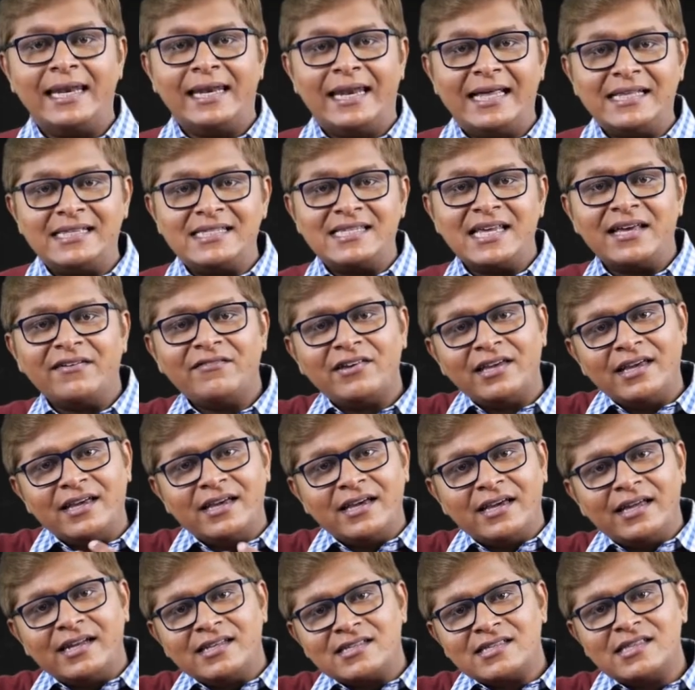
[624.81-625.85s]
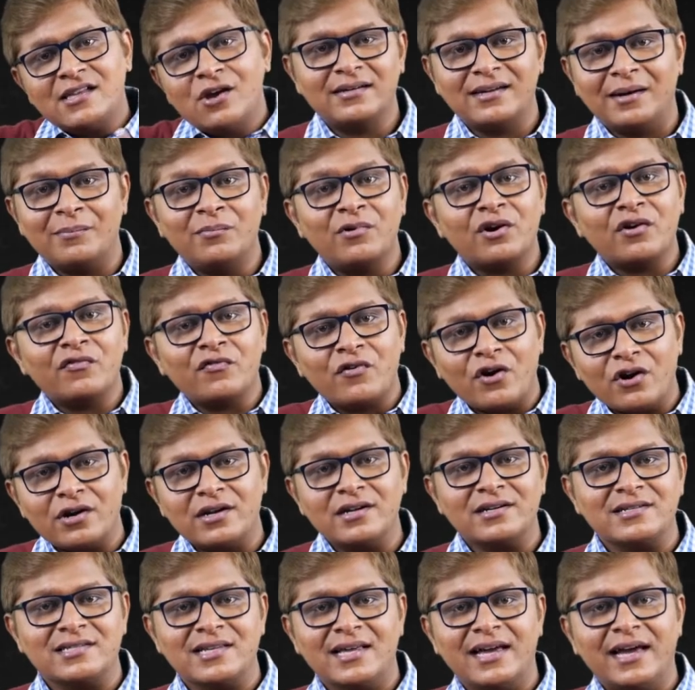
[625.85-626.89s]
Let's say we increase the number of
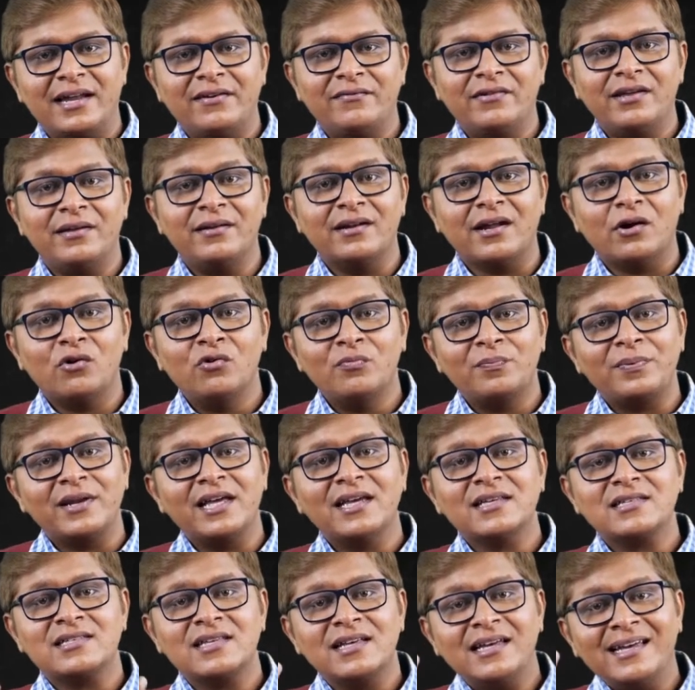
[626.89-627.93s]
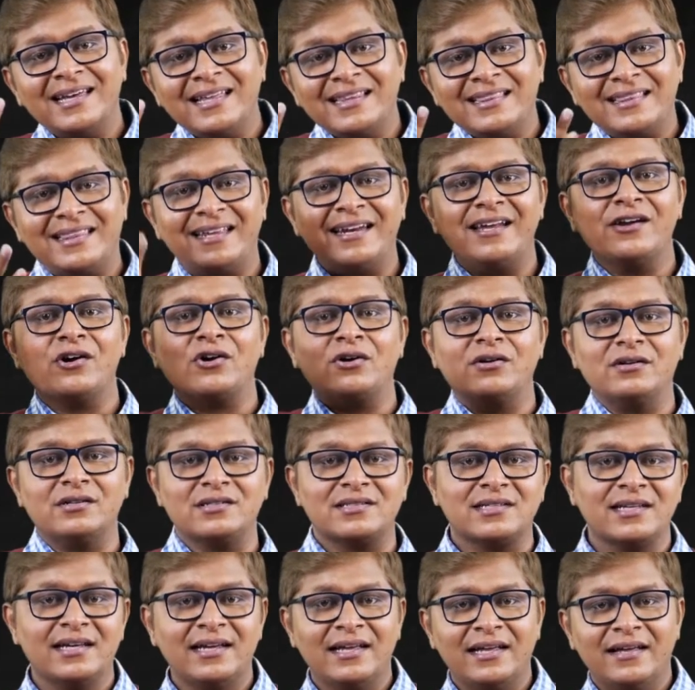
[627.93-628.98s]
orders and we now place 3
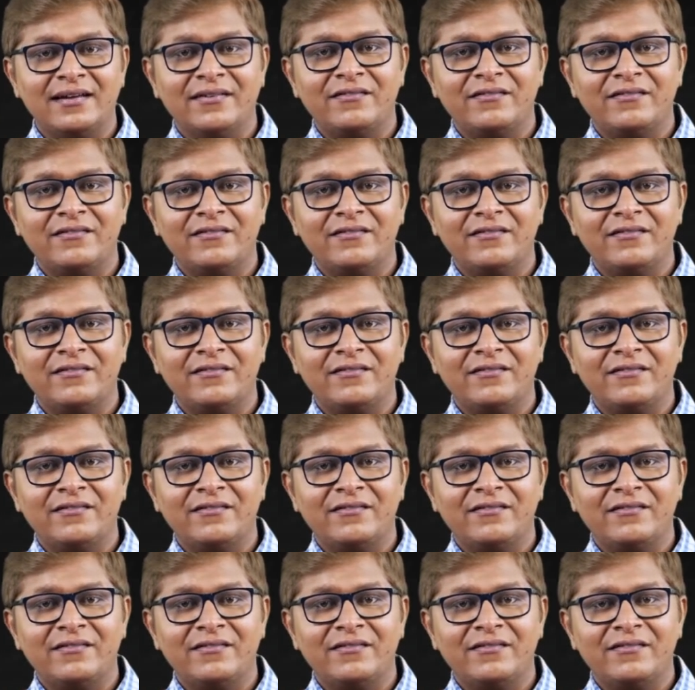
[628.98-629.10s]
orders.